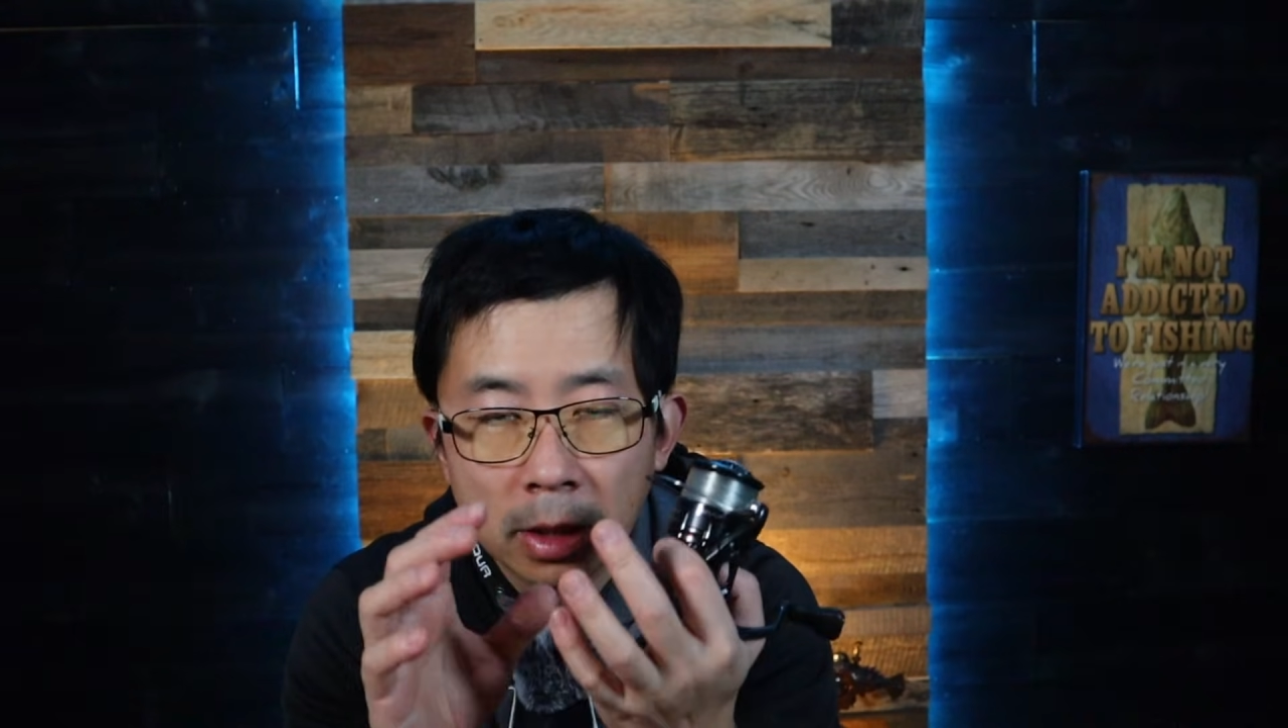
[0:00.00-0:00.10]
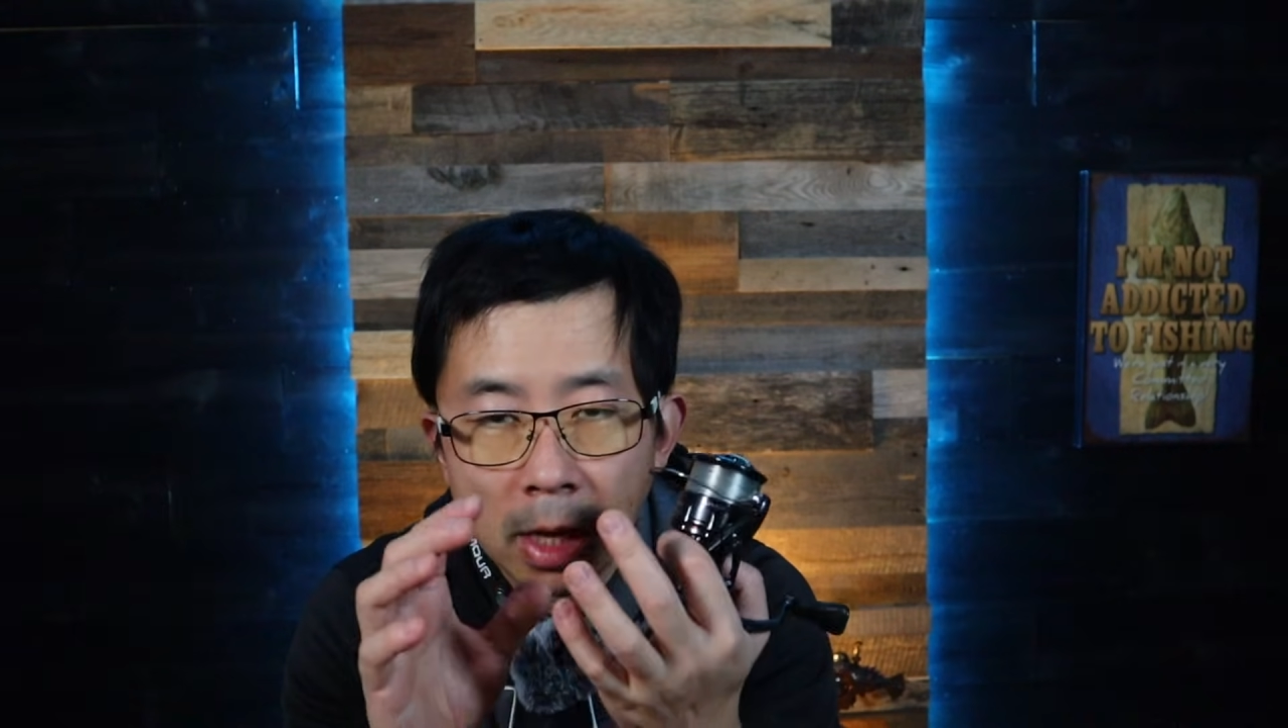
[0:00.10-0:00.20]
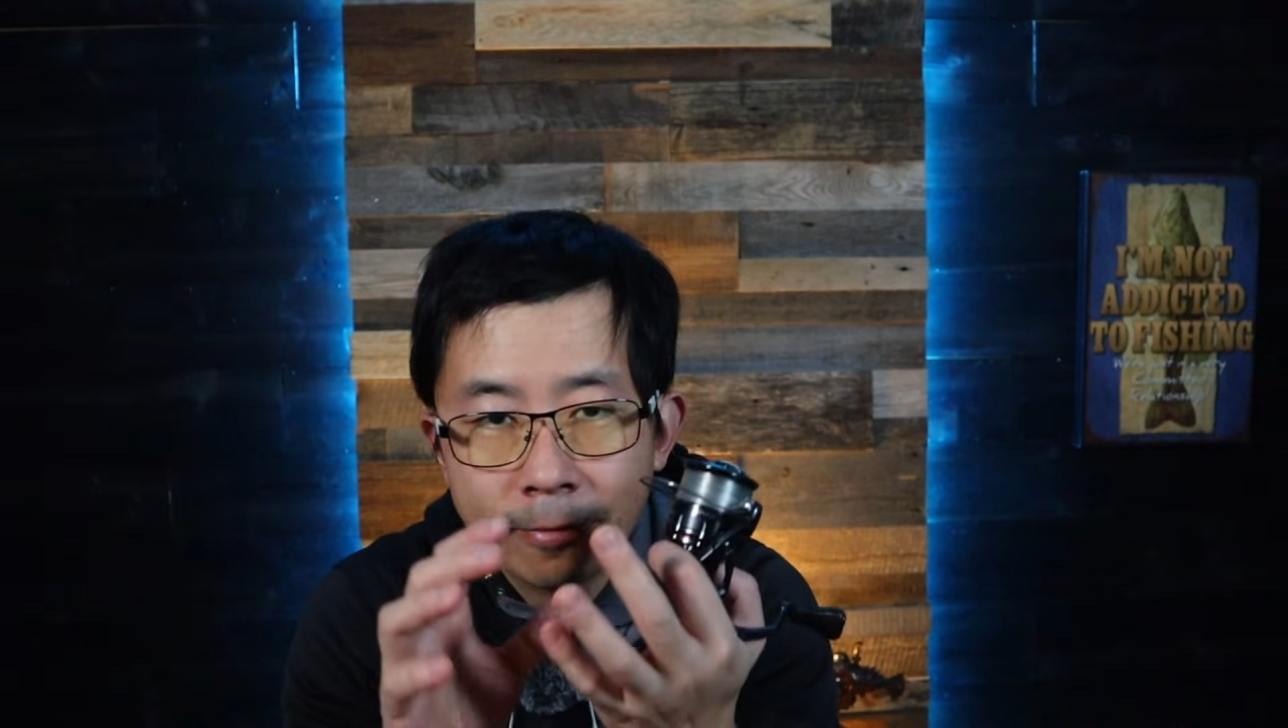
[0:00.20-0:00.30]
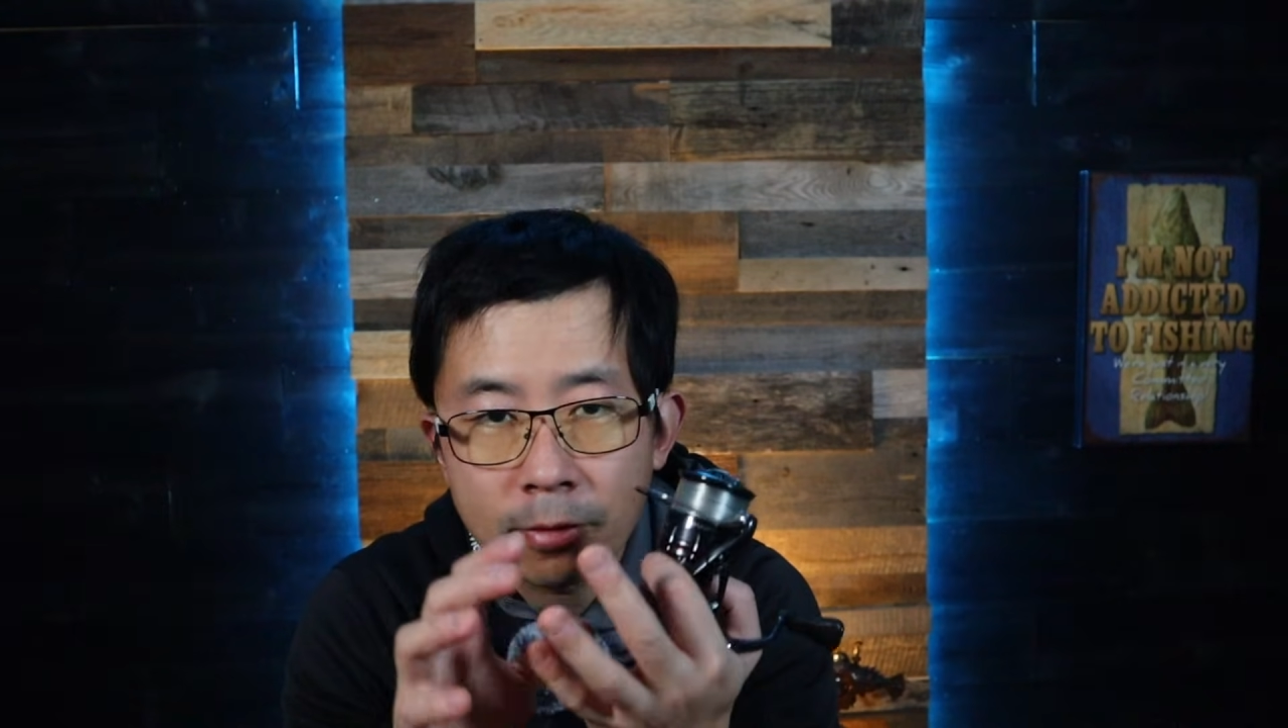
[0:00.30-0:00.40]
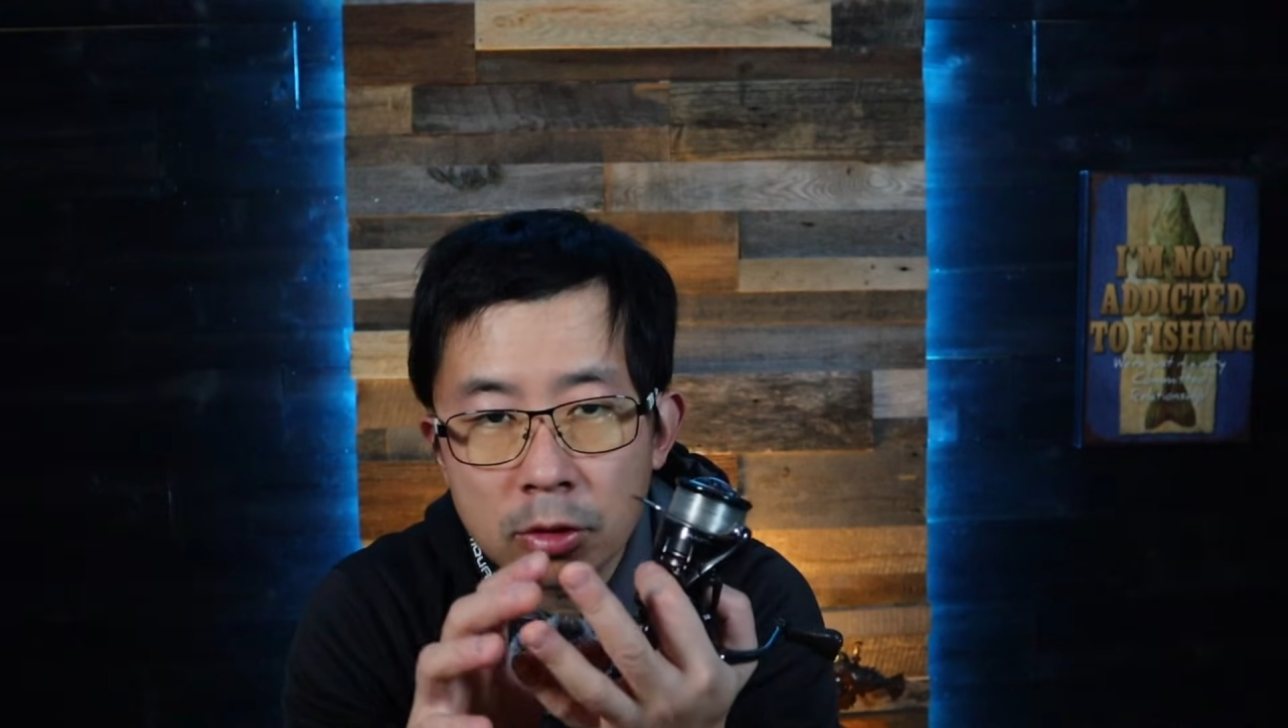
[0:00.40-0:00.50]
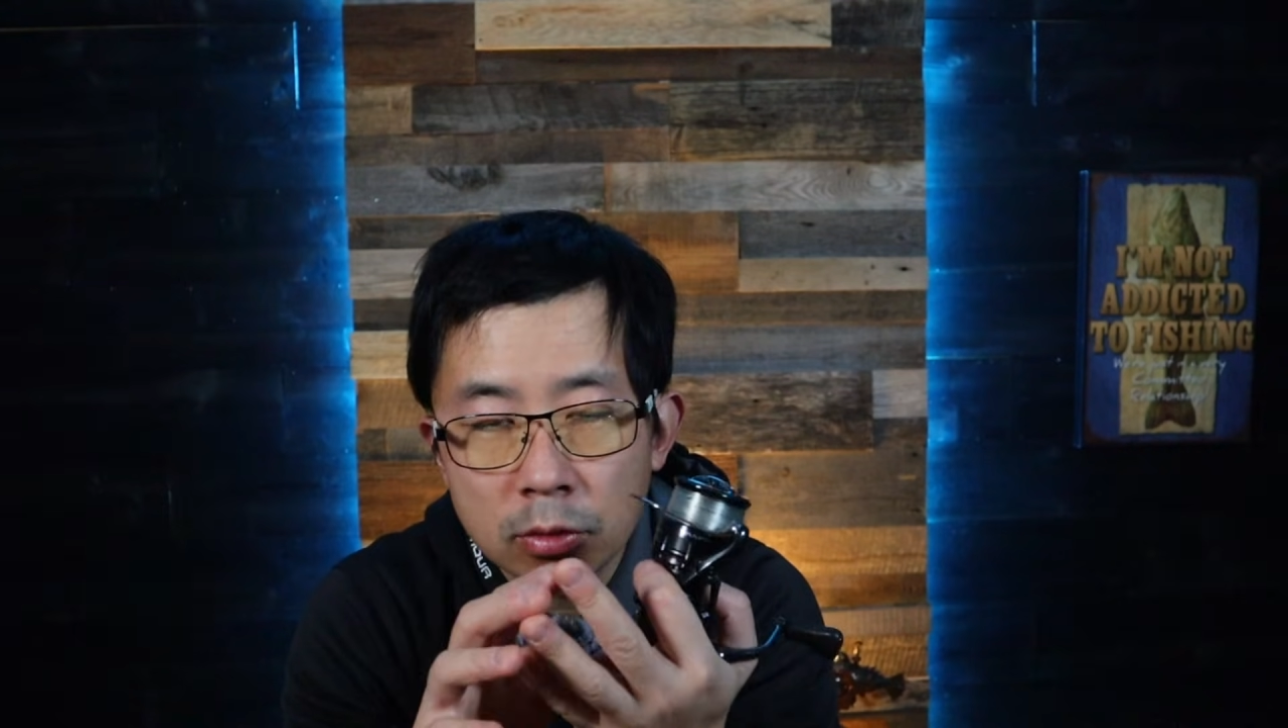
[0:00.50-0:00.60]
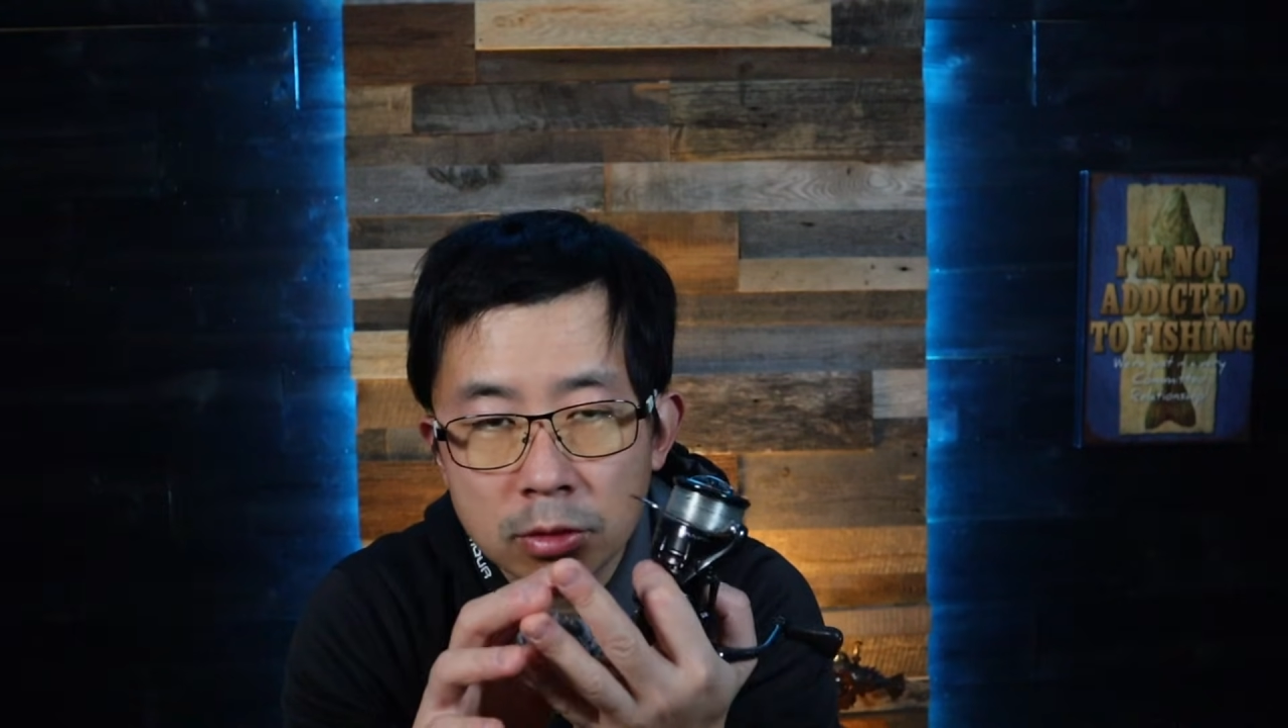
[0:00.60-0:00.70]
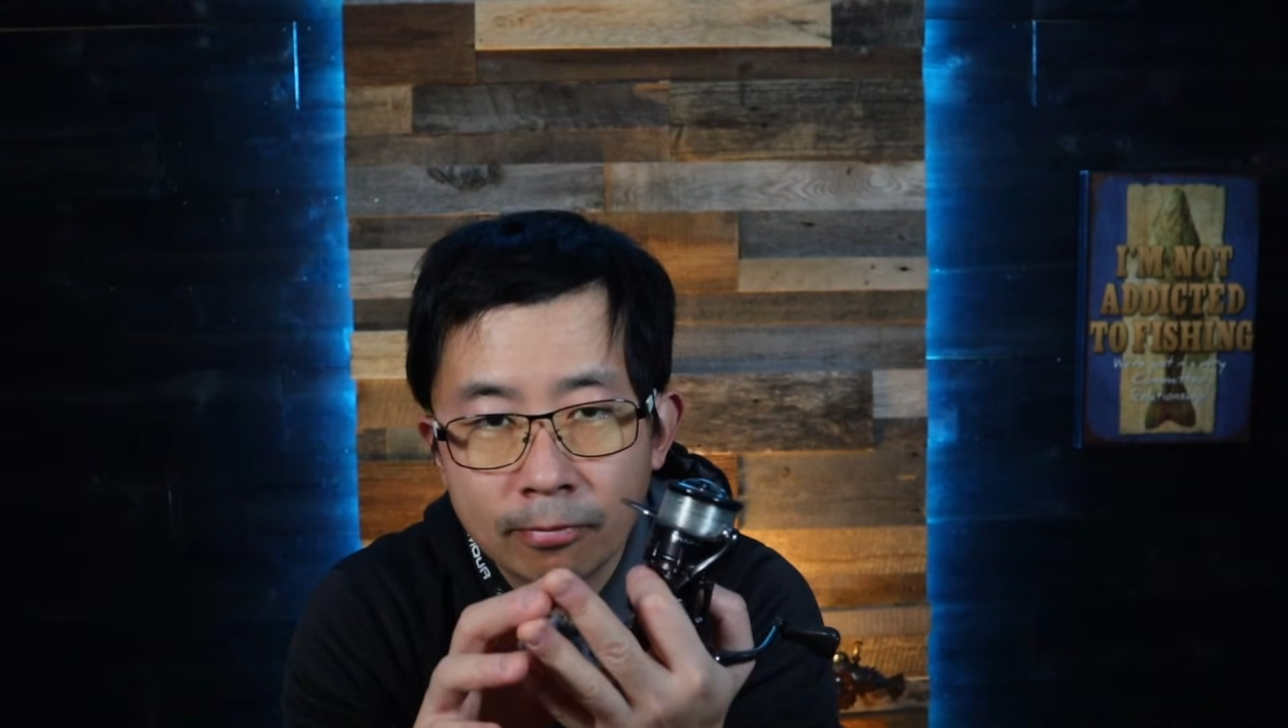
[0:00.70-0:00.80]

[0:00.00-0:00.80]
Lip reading: heavy use